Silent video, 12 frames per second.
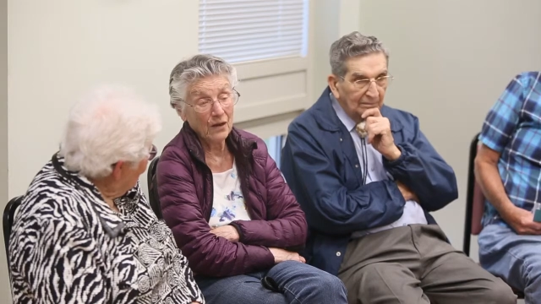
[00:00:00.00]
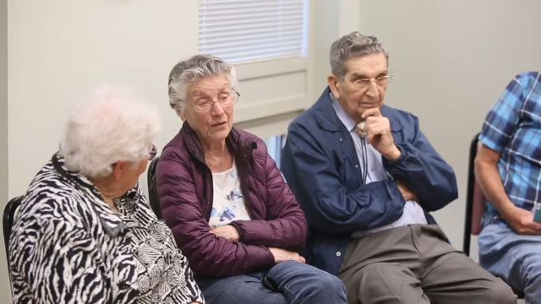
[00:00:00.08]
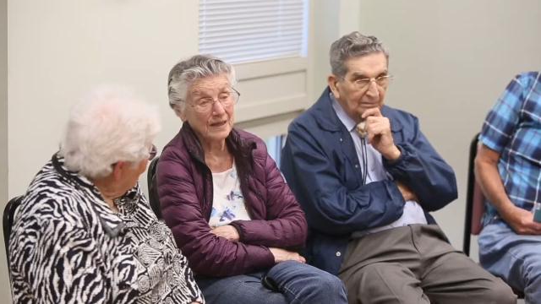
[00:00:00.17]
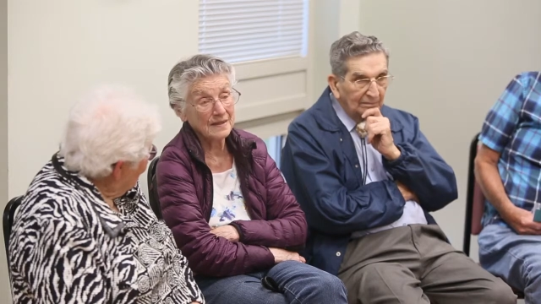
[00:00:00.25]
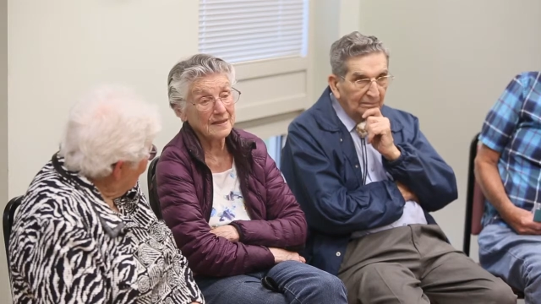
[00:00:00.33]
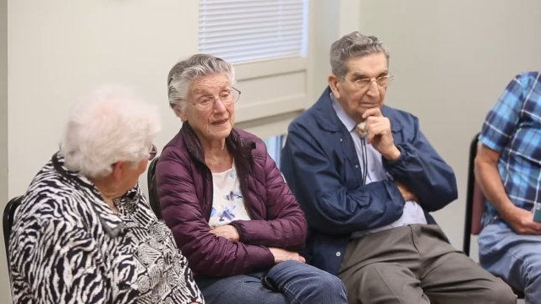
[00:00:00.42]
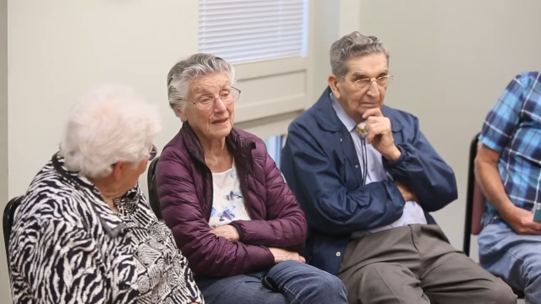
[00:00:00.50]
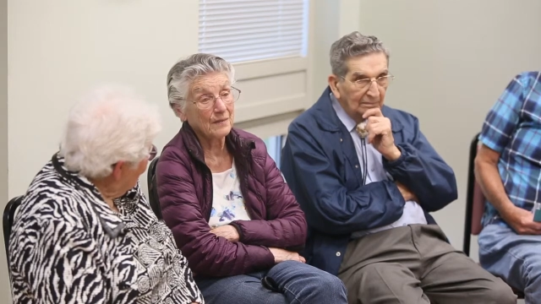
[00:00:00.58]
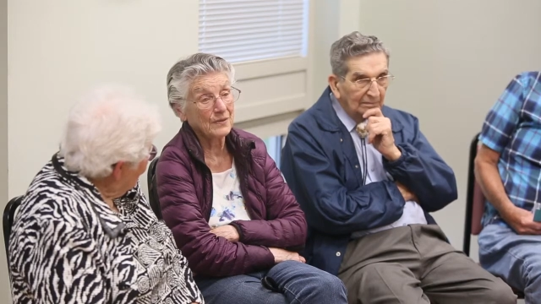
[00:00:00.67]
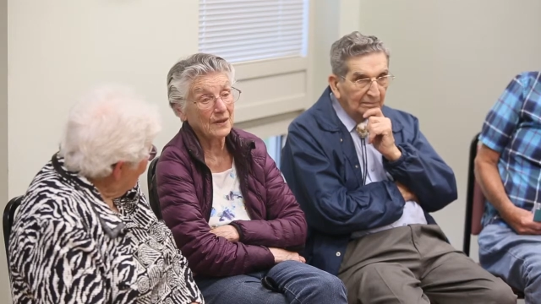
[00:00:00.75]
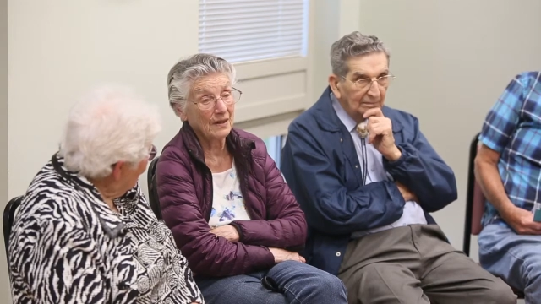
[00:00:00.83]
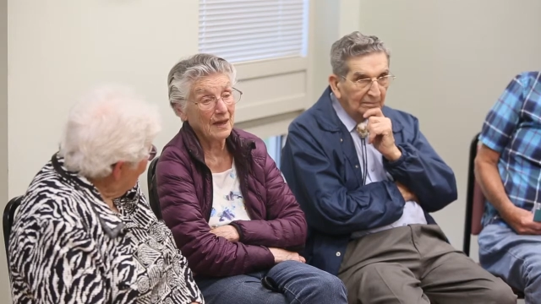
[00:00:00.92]
Speaker 1: how they set
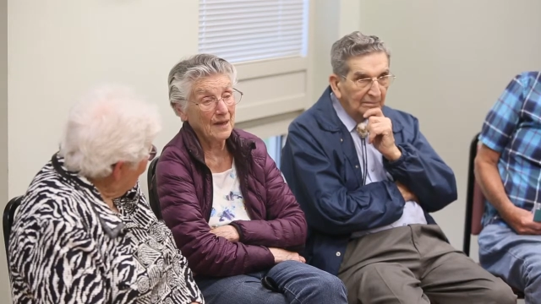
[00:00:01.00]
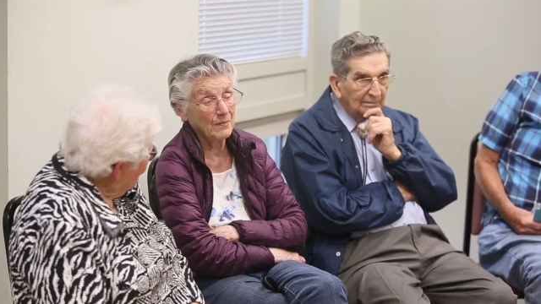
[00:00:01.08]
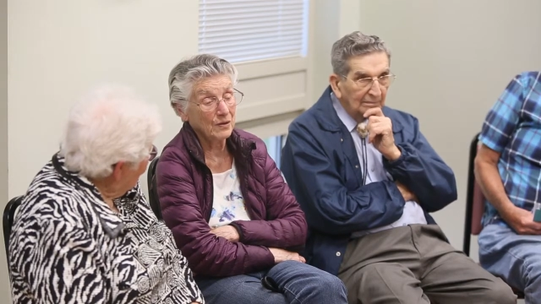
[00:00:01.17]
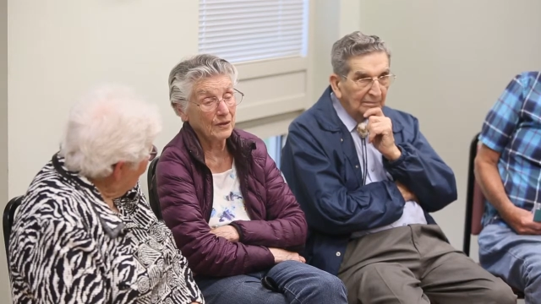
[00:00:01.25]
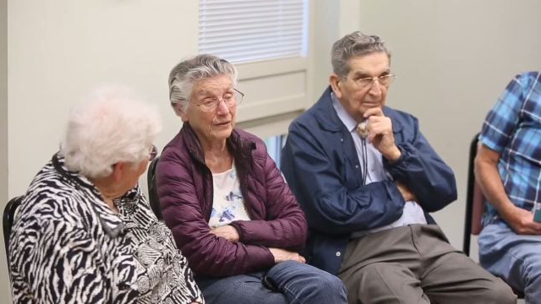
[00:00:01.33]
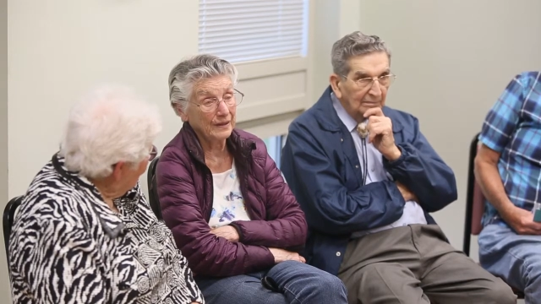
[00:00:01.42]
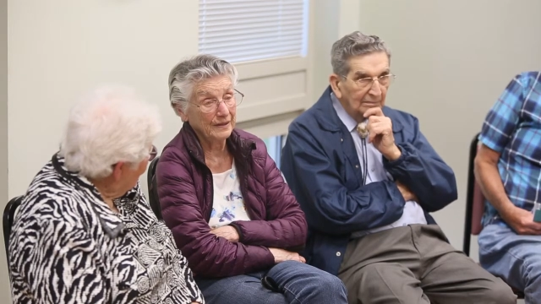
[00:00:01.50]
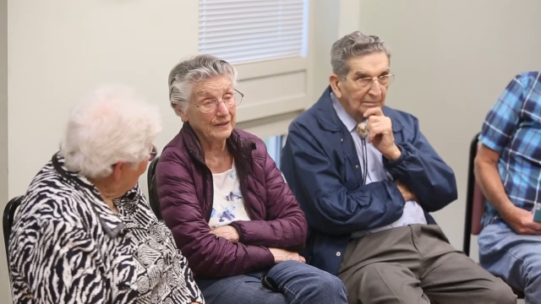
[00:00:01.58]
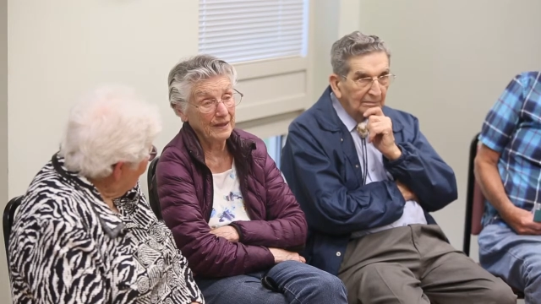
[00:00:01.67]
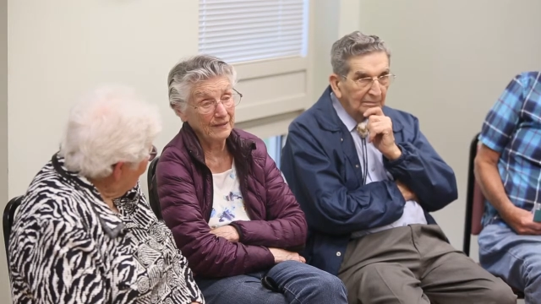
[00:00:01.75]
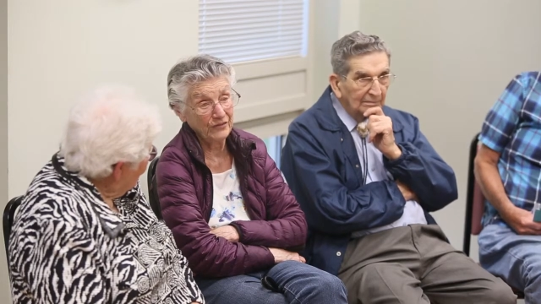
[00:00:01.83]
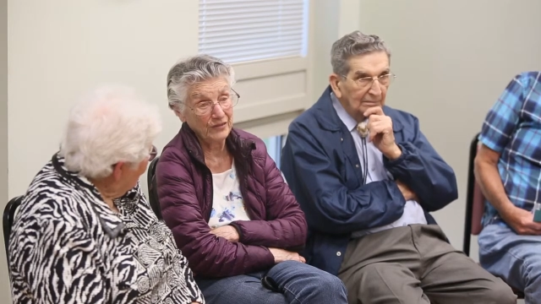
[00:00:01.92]
up the library
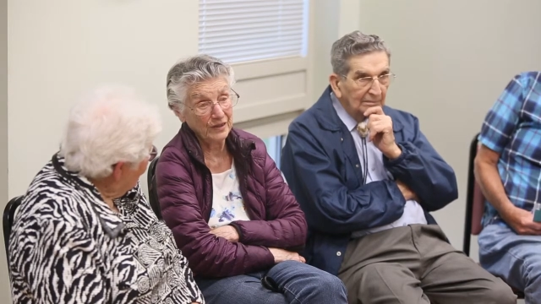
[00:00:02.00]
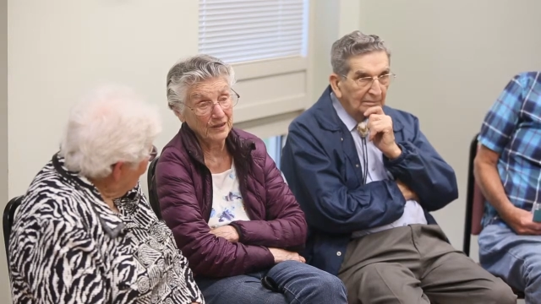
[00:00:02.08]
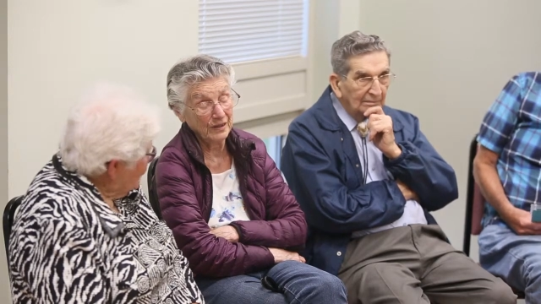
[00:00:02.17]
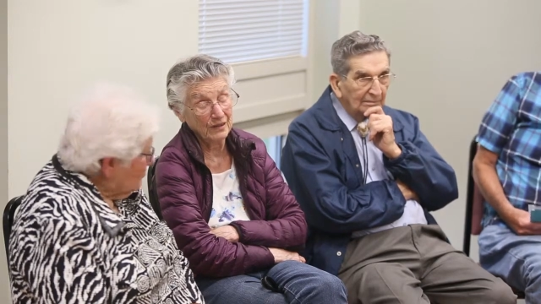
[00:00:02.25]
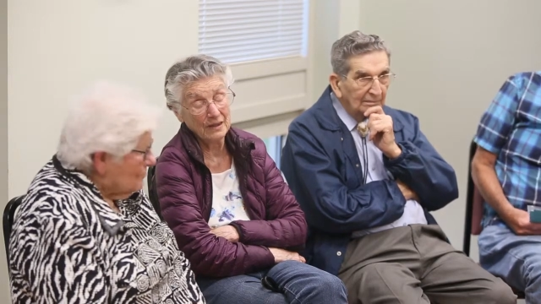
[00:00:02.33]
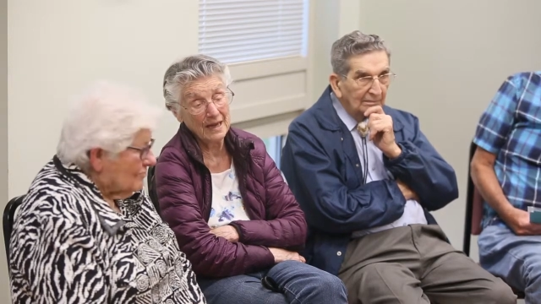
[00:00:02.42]
in Enfield or